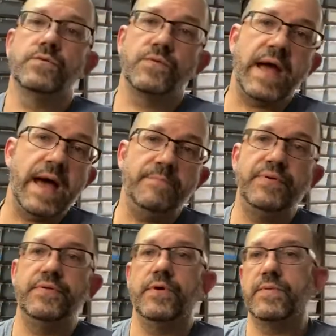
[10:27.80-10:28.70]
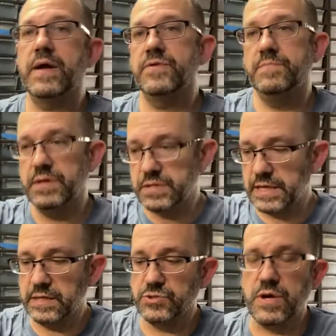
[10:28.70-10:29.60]
wrap around the
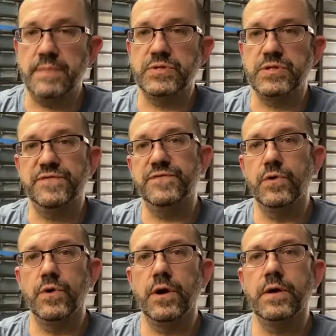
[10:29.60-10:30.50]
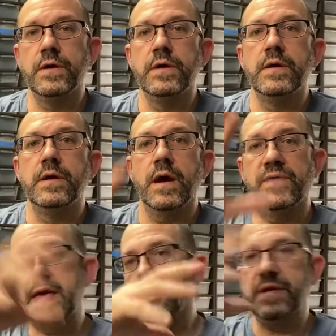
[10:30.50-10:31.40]
building and drop to the floor.
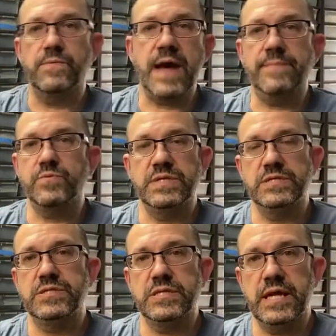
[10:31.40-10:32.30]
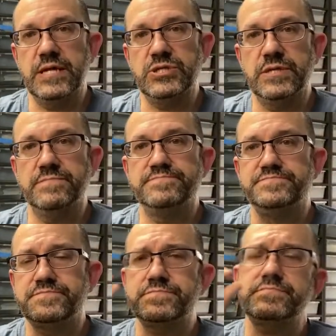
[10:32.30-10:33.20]
That'll be wrapped with insulation.
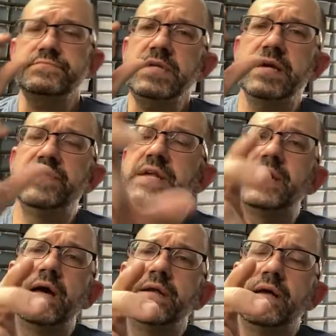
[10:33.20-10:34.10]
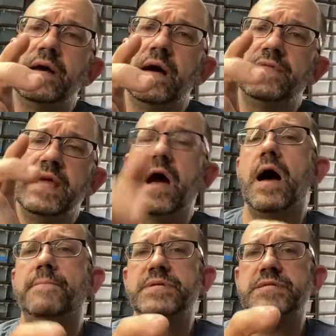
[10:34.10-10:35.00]
And then on the
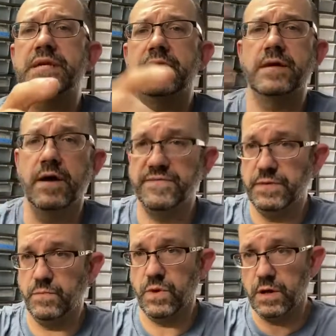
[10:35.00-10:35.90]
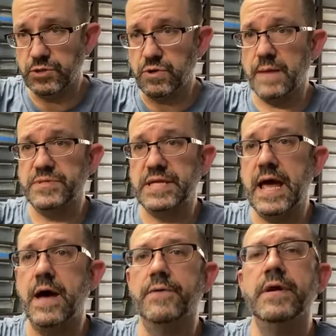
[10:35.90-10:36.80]
opposite of where it drops
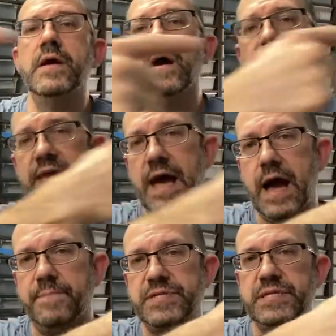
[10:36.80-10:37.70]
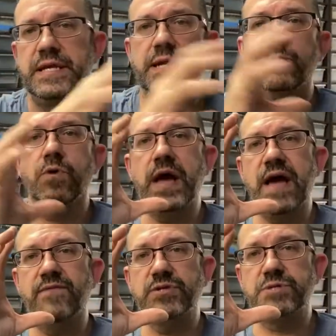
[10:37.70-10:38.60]
down, on the opposite end, we'll
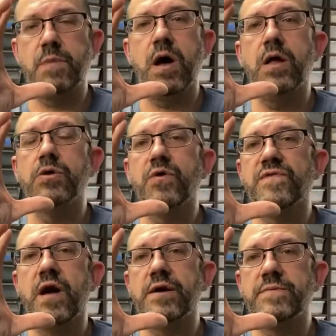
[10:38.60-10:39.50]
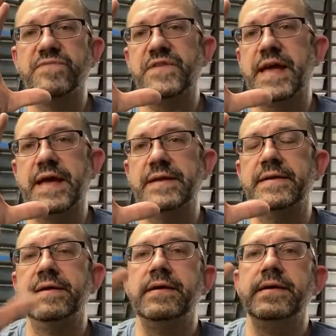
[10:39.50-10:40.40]
have a small low volume fan
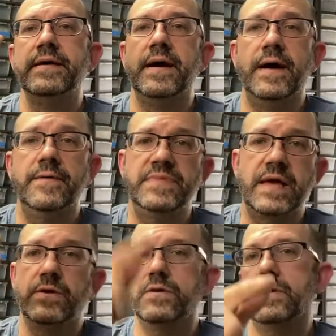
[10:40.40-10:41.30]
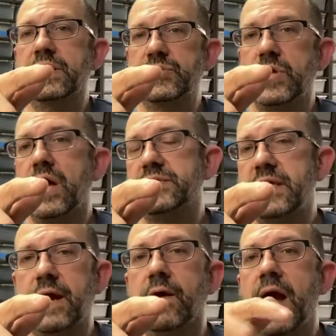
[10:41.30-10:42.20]
that'll exhaust
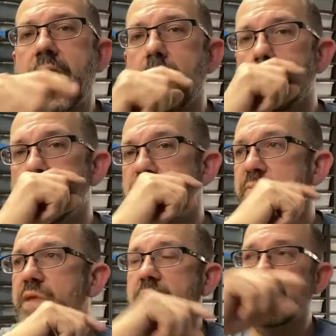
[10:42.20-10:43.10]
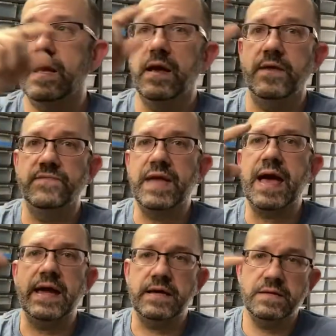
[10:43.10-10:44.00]
air out. And
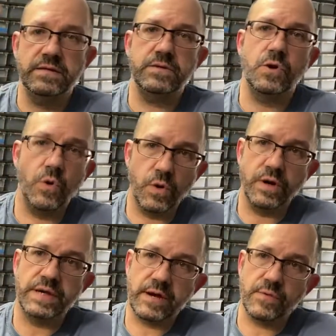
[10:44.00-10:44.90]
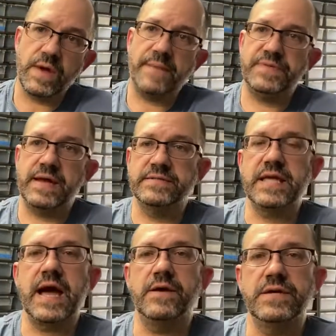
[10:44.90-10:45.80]
that cord that'll wrap that
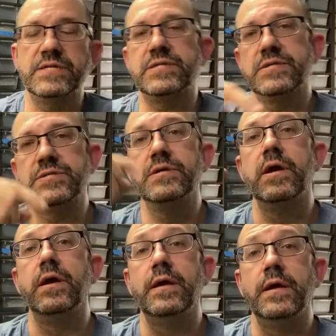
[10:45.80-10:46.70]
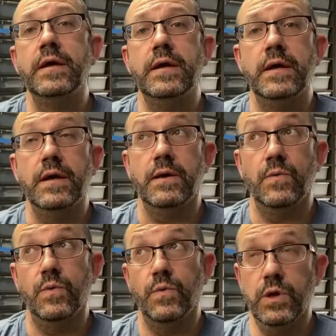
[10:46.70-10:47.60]
entire distance
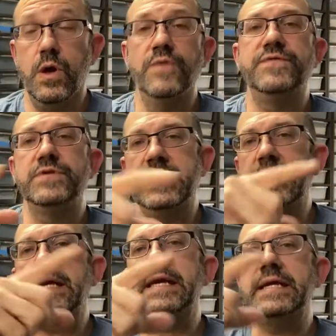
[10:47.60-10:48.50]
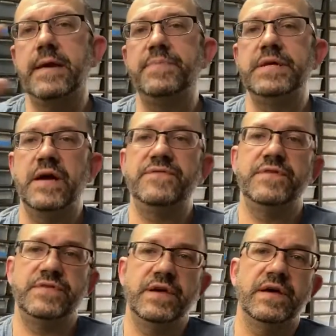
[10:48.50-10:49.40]
will hopefully heat up enough
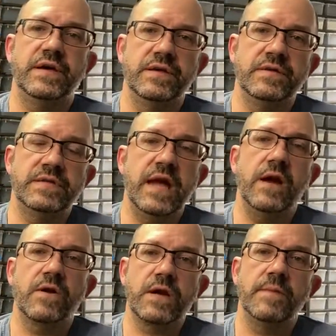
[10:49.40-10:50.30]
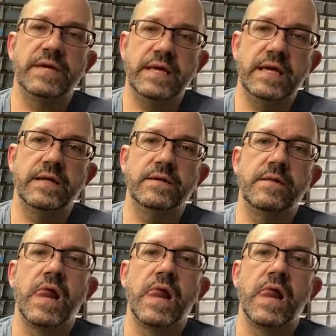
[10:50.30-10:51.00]
of the air coming in